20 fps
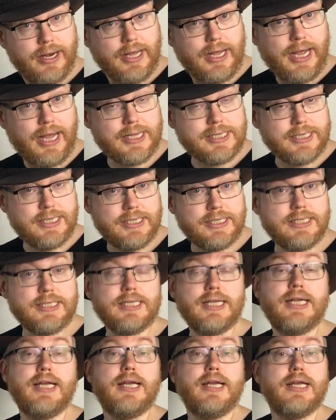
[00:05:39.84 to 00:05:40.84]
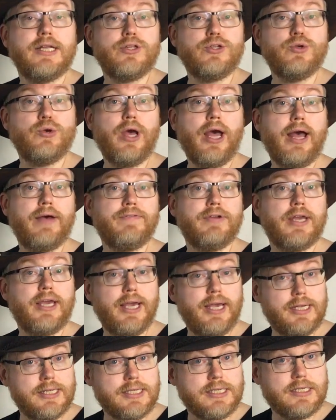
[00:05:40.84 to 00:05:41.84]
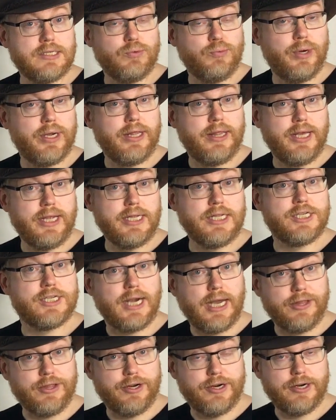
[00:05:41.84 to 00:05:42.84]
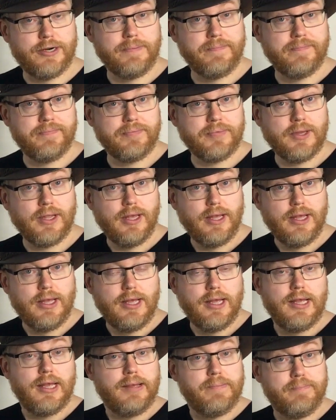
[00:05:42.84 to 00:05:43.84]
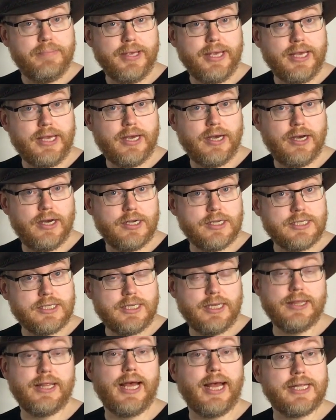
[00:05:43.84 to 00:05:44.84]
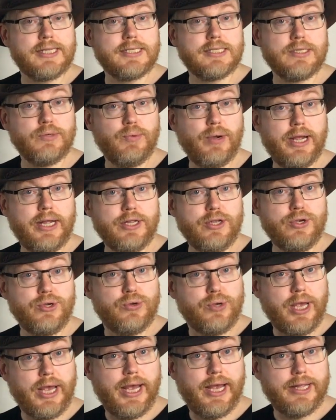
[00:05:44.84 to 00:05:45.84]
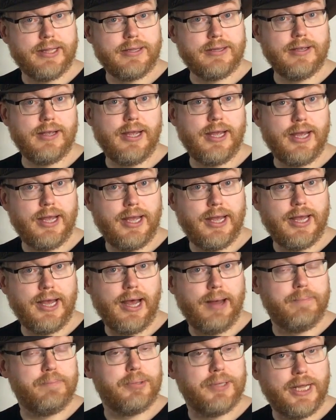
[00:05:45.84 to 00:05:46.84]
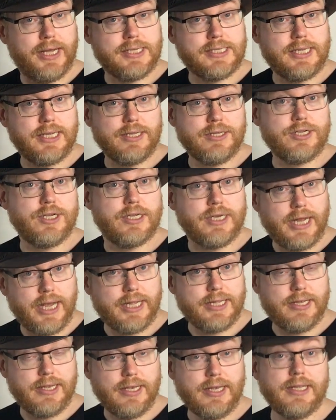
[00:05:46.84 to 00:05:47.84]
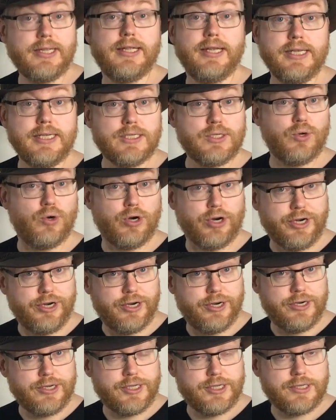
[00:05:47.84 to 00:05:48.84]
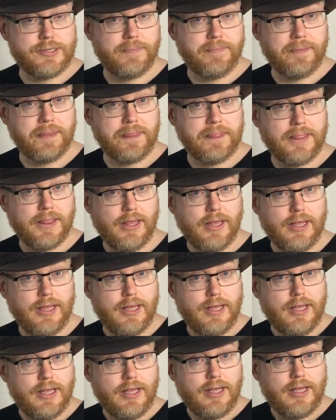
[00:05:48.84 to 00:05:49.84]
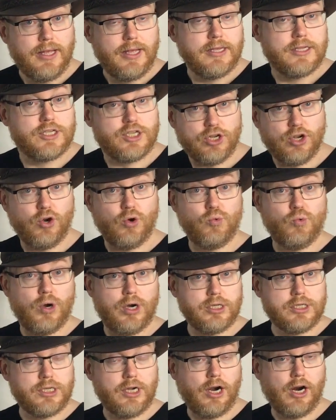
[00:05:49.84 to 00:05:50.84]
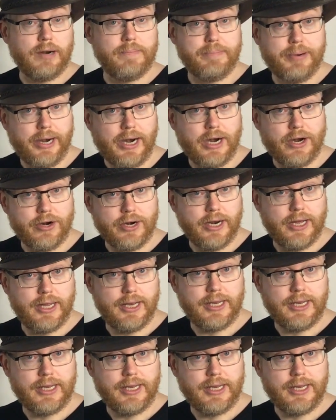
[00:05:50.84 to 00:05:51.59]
cousins to have kids with each other, because that's when you get unpleasant genetic disorders. So what are parallel